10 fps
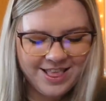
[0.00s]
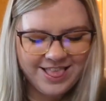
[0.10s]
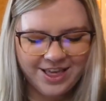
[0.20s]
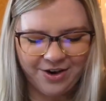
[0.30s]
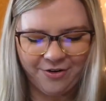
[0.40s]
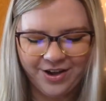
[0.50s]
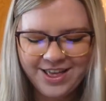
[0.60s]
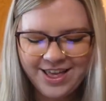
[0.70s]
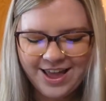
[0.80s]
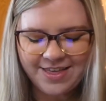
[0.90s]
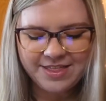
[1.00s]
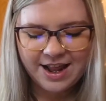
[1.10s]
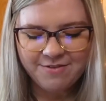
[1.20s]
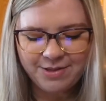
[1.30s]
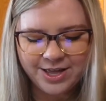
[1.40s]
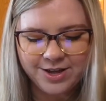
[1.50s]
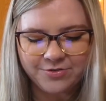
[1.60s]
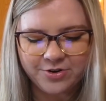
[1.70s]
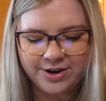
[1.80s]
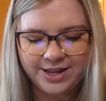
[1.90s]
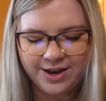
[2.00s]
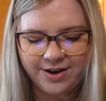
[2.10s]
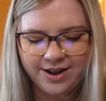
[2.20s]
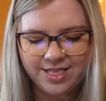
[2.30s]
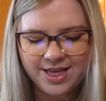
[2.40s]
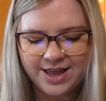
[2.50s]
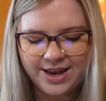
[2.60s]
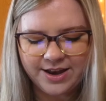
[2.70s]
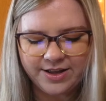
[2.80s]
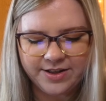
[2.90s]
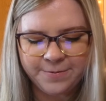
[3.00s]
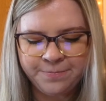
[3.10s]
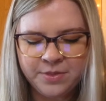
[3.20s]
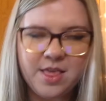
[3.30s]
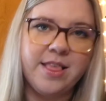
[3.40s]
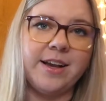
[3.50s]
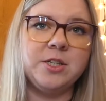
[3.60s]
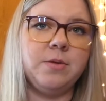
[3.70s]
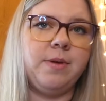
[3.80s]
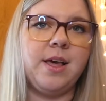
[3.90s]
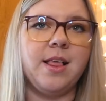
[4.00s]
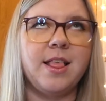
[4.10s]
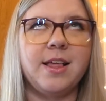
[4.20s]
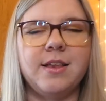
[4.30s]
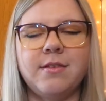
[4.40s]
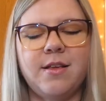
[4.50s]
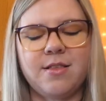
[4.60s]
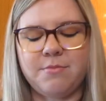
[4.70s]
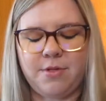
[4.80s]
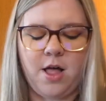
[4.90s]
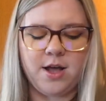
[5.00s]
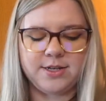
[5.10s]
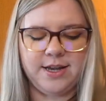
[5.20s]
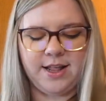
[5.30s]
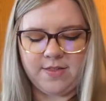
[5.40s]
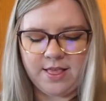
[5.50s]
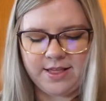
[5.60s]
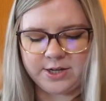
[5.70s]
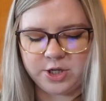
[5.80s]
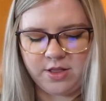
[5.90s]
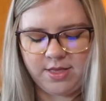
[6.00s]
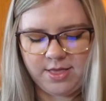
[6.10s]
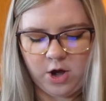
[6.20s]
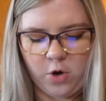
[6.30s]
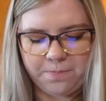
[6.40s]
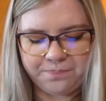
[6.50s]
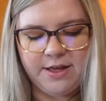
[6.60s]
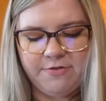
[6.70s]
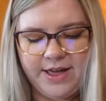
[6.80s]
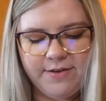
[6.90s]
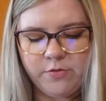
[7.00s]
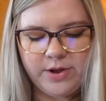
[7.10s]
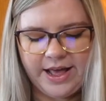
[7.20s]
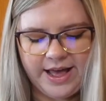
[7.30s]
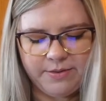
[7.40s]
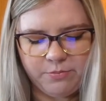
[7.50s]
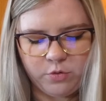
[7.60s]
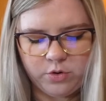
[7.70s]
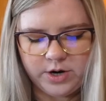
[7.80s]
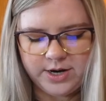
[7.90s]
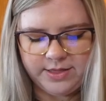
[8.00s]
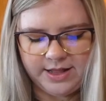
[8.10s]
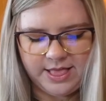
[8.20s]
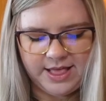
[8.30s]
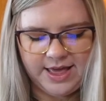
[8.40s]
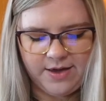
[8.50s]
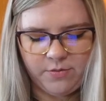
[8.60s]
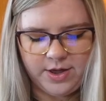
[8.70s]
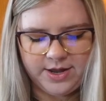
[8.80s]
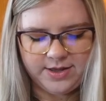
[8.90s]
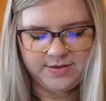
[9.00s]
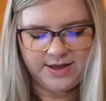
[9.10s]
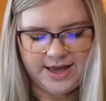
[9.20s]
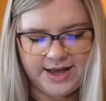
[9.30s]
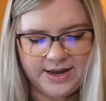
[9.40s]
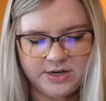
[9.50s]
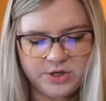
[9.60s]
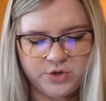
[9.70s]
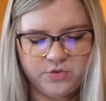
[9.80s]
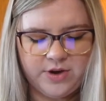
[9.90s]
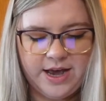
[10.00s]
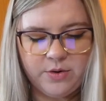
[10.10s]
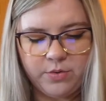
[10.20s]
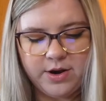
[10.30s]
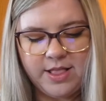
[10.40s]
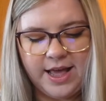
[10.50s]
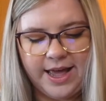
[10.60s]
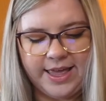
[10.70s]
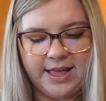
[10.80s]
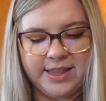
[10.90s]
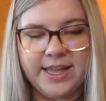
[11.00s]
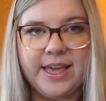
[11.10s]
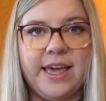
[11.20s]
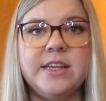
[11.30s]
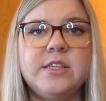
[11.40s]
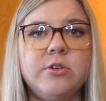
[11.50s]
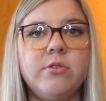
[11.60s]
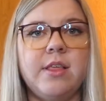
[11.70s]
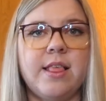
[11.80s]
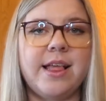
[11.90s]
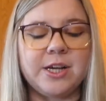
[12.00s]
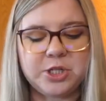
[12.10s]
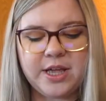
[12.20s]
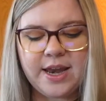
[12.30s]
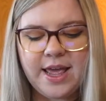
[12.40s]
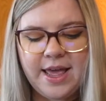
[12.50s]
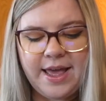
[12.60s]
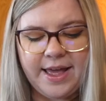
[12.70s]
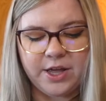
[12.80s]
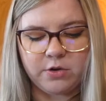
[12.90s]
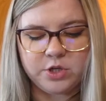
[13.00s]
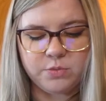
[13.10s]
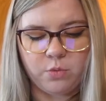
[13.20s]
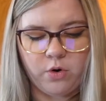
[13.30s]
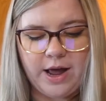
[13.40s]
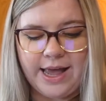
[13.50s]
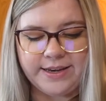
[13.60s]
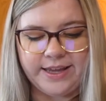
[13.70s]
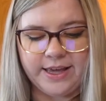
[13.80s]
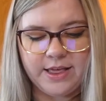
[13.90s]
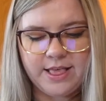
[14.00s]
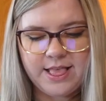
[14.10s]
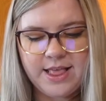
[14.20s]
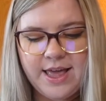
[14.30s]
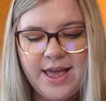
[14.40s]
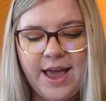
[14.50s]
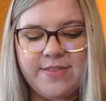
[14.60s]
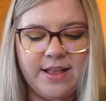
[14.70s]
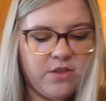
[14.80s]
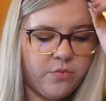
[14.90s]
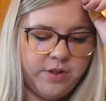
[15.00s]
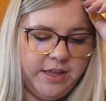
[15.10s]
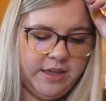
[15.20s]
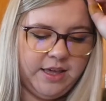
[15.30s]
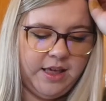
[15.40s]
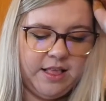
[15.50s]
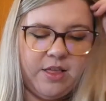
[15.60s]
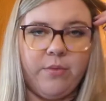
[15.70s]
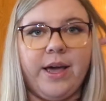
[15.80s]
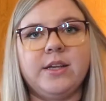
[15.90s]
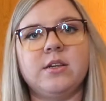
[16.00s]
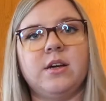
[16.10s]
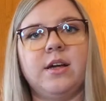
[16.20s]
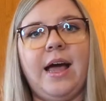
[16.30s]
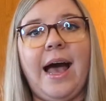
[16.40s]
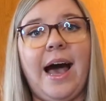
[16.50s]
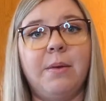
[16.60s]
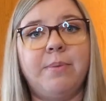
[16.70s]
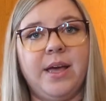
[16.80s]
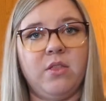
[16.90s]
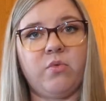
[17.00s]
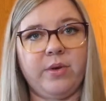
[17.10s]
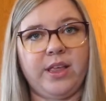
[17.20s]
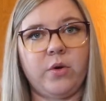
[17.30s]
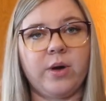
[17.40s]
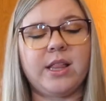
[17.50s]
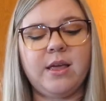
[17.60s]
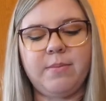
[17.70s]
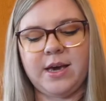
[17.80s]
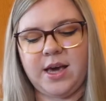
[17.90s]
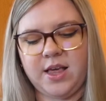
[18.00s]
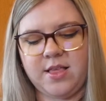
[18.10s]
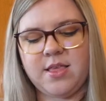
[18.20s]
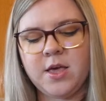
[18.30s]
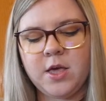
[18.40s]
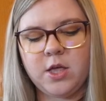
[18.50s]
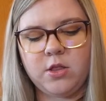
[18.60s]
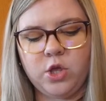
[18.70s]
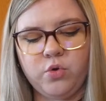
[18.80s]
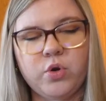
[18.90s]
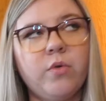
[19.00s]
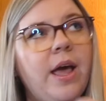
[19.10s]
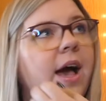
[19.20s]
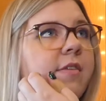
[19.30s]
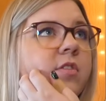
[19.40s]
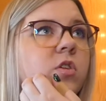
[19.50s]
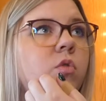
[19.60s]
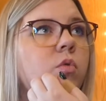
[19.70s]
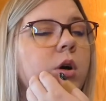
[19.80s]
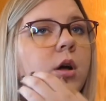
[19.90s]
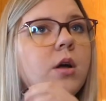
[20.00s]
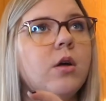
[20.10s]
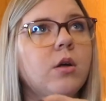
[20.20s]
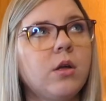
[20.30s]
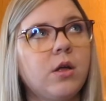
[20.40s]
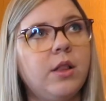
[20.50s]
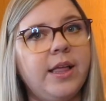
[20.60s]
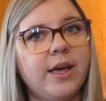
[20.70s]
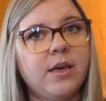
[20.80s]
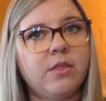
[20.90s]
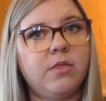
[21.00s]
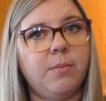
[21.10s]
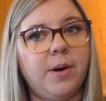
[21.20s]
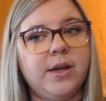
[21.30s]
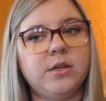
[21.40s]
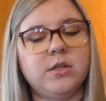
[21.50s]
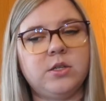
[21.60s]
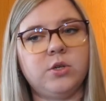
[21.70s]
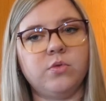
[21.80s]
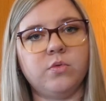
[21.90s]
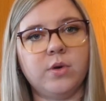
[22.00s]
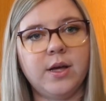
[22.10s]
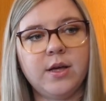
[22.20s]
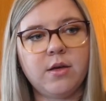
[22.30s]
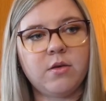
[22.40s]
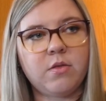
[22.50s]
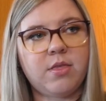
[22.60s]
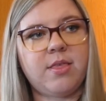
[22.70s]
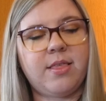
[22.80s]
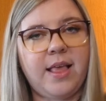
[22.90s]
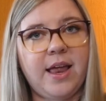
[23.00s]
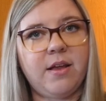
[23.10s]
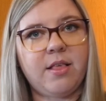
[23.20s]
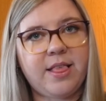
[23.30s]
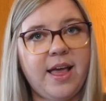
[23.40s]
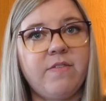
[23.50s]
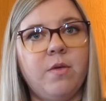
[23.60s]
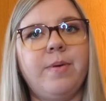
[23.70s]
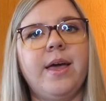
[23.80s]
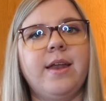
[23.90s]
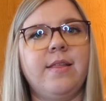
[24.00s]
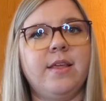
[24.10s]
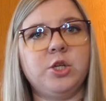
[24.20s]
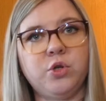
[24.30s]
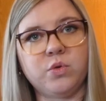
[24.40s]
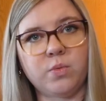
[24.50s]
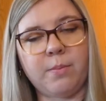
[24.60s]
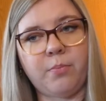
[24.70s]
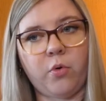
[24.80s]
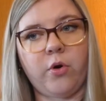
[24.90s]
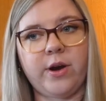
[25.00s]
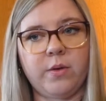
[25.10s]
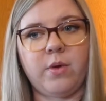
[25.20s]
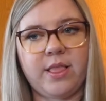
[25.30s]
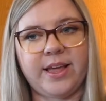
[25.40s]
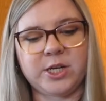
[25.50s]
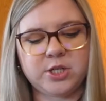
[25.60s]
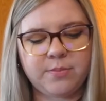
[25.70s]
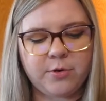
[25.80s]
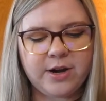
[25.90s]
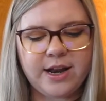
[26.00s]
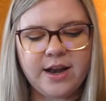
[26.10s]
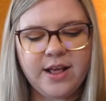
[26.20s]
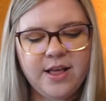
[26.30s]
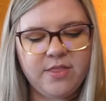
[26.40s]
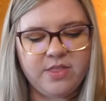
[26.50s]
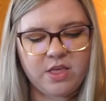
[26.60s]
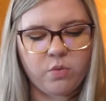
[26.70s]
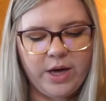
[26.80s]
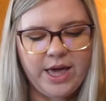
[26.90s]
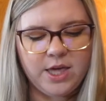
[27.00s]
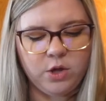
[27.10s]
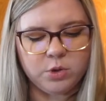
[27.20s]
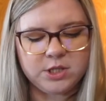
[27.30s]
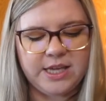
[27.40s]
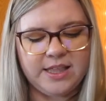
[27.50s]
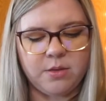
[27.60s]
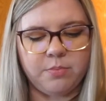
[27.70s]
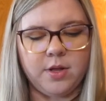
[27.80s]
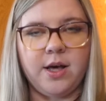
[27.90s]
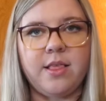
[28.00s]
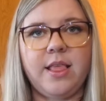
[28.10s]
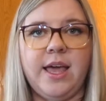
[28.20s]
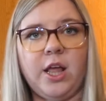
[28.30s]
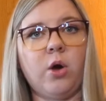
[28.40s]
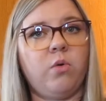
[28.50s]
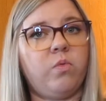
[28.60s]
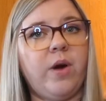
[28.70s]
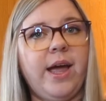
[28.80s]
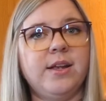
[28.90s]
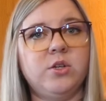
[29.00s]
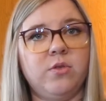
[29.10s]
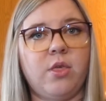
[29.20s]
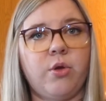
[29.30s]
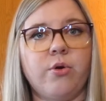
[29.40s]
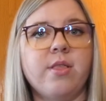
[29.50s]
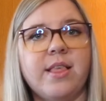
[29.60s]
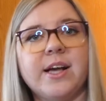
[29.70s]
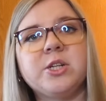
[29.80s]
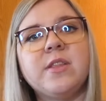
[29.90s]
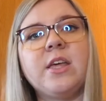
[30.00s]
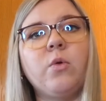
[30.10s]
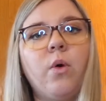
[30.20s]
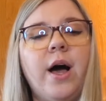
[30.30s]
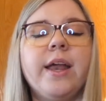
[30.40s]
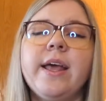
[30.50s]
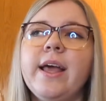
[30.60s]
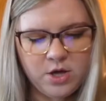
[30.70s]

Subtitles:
So, and then I have my cover in here. It's not in a section because it doesn't belong to any of the sections. So if I ever want to add more, let's say I wanted to add to Edwards, I can click into the section and go to more ideas. And that's a really easy way to add pins really quickly because you don't have to click the button to save the pin and then choose what board and what section to put it in. This way you just hit the plus and it goes right into the certain section that you want.